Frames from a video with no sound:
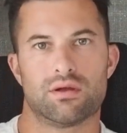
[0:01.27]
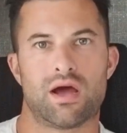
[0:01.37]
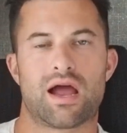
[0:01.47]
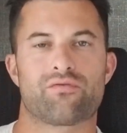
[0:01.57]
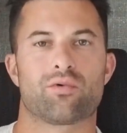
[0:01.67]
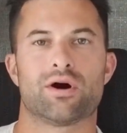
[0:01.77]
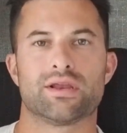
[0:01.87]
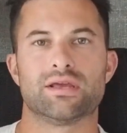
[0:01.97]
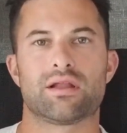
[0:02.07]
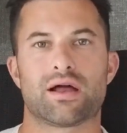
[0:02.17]
Hi
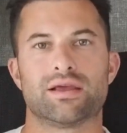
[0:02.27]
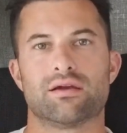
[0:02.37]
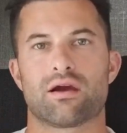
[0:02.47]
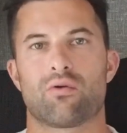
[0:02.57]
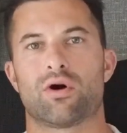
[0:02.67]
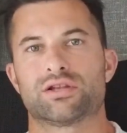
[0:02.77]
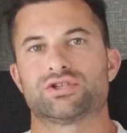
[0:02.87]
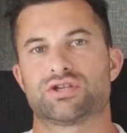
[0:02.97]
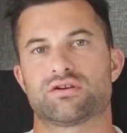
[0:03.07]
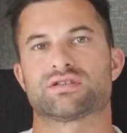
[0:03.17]
everyone, Ilan here. I wanted
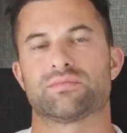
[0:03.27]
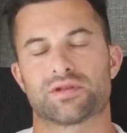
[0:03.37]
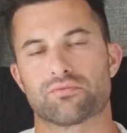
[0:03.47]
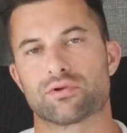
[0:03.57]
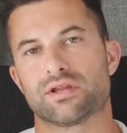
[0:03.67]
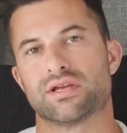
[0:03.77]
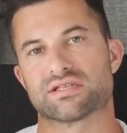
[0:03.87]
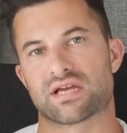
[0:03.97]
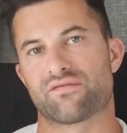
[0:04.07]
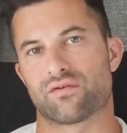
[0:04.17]
to share something really
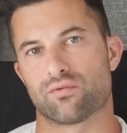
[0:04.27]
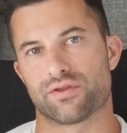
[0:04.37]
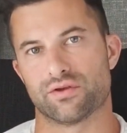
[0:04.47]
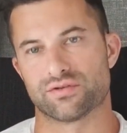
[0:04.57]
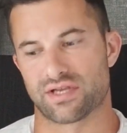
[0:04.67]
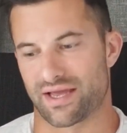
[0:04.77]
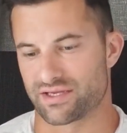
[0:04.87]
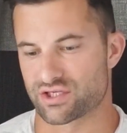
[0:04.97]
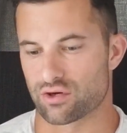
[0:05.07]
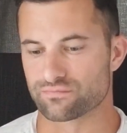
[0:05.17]
insightful with you
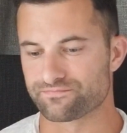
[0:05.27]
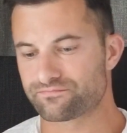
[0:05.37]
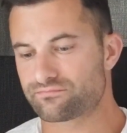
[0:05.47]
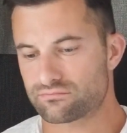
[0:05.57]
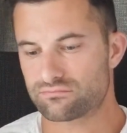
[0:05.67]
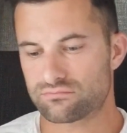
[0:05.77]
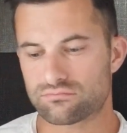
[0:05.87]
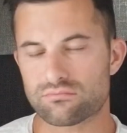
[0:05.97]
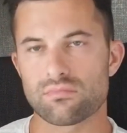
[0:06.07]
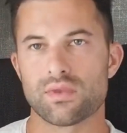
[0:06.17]
today. So,
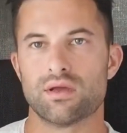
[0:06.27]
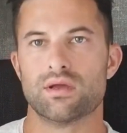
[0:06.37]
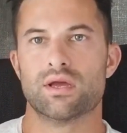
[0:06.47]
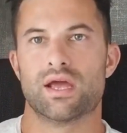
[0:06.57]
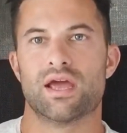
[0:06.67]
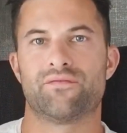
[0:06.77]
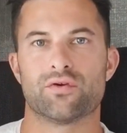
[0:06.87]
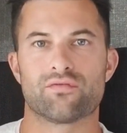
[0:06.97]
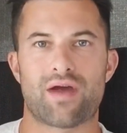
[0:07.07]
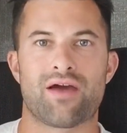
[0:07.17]
if
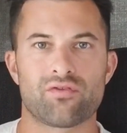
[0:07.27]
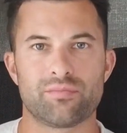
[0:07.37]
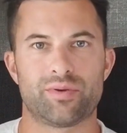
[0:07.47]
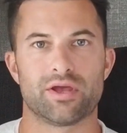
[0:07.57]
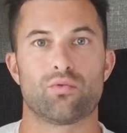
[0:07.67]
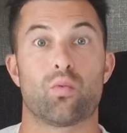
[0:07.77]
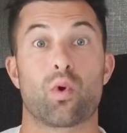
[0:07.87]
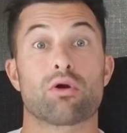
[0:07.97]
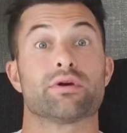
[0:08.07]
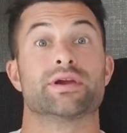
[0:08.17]
you've ever been
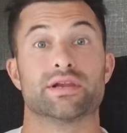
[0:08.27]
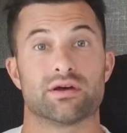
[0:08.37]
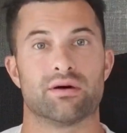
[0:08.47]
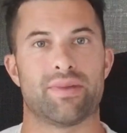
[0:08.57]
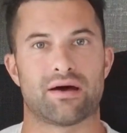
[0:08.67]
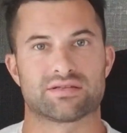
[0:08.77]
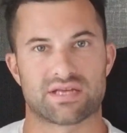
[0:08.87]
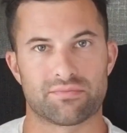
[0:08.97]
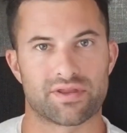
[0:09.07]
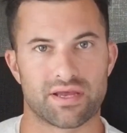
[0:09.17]
worried about
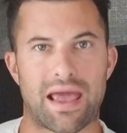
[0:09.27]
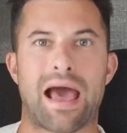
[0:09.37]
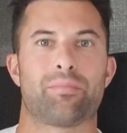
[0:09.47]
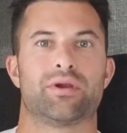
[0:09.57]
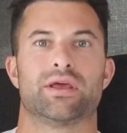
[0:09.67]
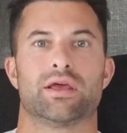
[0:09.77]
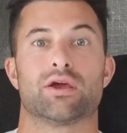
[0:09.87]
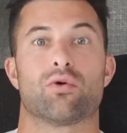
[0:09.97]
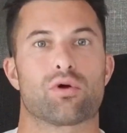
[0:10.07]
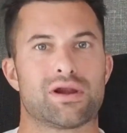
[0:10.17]
something
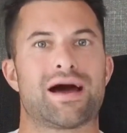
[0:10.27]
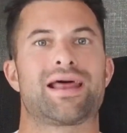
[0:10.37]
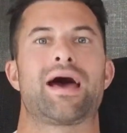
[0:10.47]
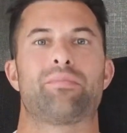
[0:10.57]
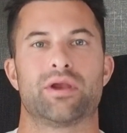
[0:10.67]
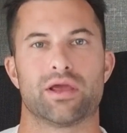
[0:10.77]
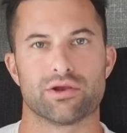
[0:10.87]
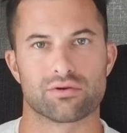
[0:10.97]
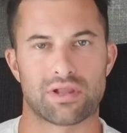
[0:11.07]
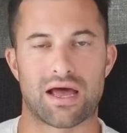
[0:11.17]
happening or not happening
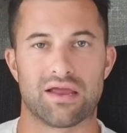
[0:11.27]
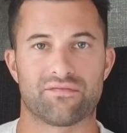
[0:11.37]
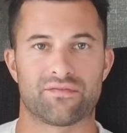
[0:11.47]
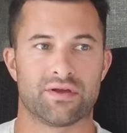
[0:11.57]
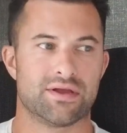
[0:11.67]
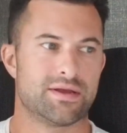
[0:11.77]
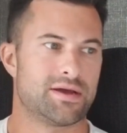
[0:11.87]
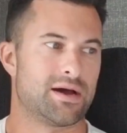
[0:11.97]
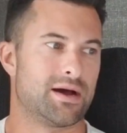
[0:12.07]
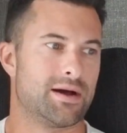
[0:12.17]
in your life,
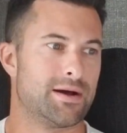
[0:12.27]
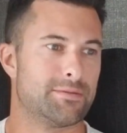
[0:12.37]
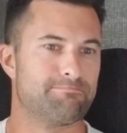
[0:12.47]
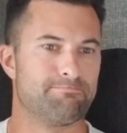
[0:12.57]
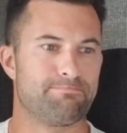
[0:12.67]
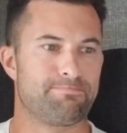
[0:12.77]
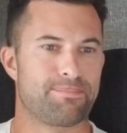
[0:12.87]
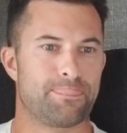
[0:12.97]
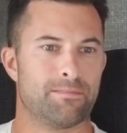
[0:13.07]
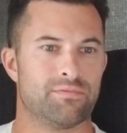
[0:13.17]
um,
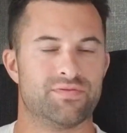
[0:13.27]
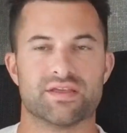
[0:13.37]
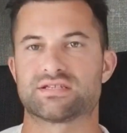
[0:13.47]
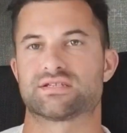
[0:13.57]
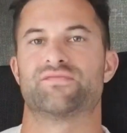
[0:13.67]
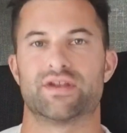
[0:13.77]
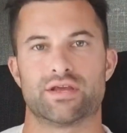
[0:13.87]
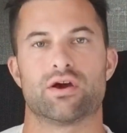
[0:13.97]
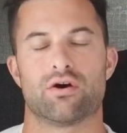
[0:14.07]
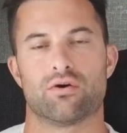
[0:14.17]
this
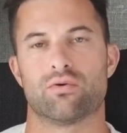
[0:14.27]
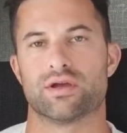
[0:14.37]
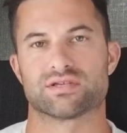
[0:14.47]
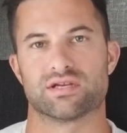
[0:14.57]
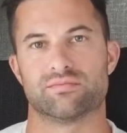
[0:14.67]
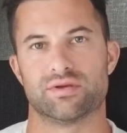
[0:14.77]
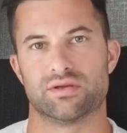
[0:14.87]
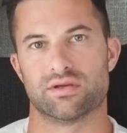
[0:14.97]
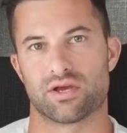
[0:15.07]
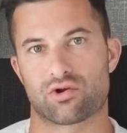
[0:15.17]
video is going to
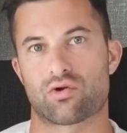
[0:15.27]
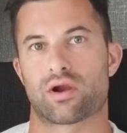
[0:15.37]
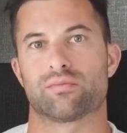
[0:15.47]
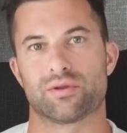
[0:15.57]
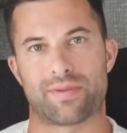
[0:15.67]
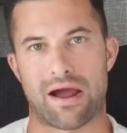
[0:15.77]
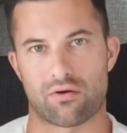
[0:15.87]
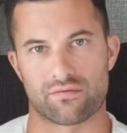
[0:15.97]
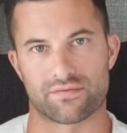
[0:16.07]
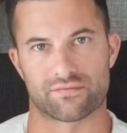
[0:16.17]
be incredibly
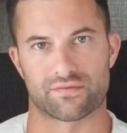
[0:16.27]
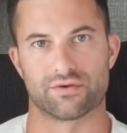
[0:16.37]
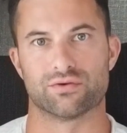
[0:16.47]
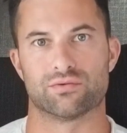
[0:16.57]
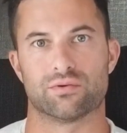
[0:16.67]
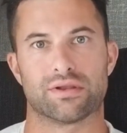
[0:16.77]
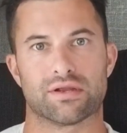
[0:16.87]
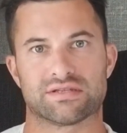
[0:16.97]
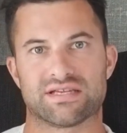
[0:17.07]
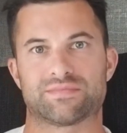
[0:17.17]
powerful for you,
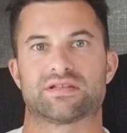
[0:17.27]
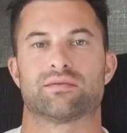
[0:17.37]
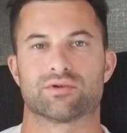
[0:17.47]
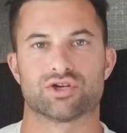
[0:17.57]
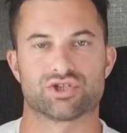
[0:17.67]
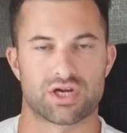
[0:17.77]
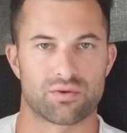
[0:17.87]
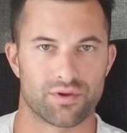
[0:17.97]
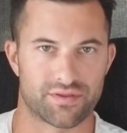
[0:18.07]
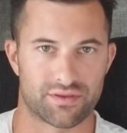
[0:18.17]
and the tips that I'm going to
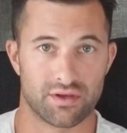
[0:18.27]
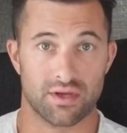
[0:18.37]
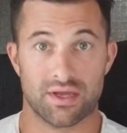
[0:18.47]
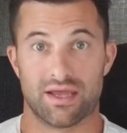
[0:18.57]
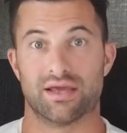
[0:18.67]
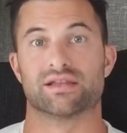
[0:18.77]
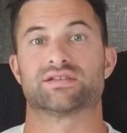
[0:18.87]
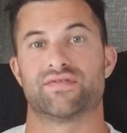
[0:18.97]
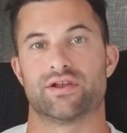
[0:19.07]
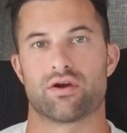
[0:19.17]
share with in
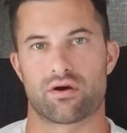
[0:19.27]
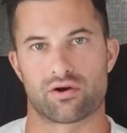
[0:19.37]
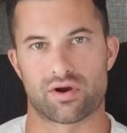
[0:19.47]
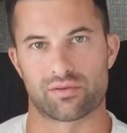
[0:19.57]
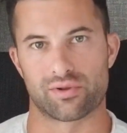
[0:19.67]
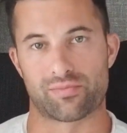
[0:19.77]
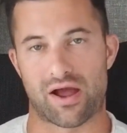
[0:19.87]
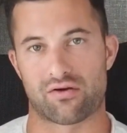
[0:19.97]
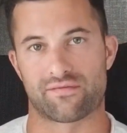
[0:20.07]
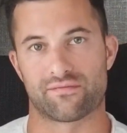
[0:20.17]
this video are incredibly
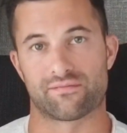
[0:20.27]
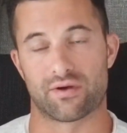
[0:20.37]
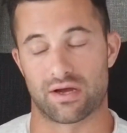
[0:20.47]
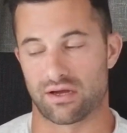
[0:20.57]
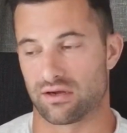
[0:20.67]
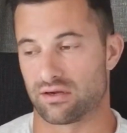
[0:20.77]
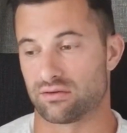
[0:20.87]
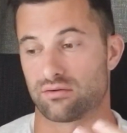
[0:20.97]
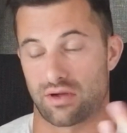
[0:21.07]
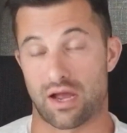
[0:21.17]
powerful. Uh,
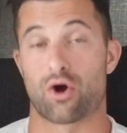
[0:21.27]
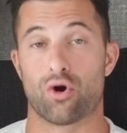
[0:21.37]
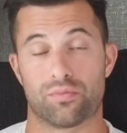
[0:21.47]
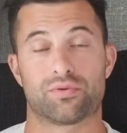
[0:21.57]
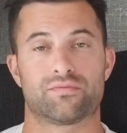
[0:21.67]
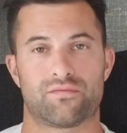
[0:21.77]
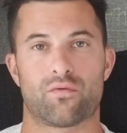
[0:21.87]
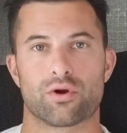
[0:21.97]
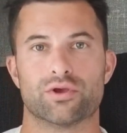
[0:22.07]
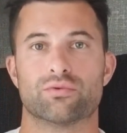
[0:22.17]
I hope
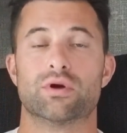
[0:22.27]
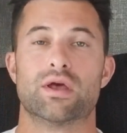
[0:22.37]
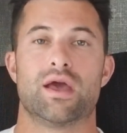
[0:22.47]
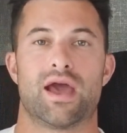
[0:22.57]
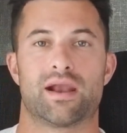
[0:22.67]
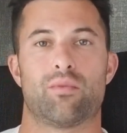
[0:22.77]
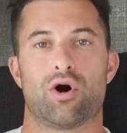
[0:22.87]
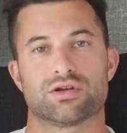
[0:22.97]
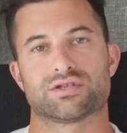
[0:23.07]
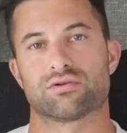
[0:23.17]
for you, and I'm
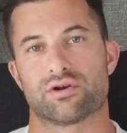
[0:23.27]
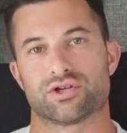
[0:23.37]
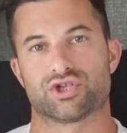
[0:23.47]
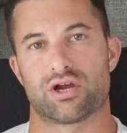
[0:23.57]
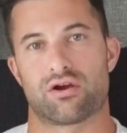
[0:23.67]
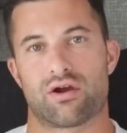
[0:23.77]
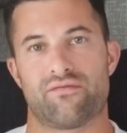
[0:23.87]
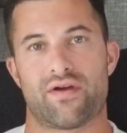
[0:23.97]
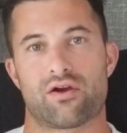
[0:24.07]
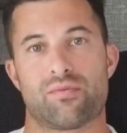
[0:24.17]
also going to share a
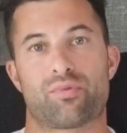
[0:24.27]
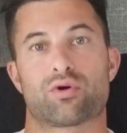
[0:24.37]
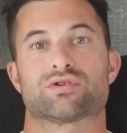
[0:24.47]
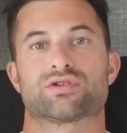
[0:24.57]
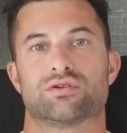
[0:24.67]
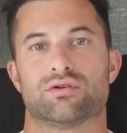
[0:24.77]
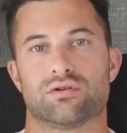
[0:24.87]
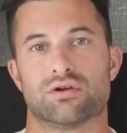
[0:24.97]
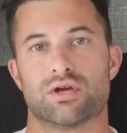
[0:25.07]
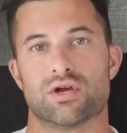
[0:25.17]
very
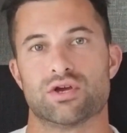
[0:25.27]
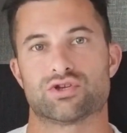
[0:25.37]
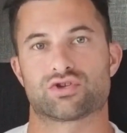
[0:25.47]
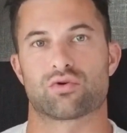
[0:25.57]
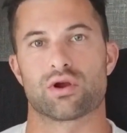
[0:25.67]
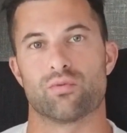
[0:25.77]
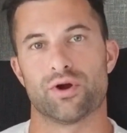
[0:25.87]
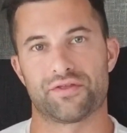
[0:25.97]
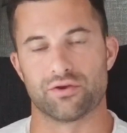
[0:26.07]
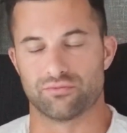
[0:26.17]
personal story
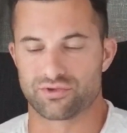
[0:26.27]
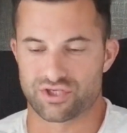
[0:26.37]
with you.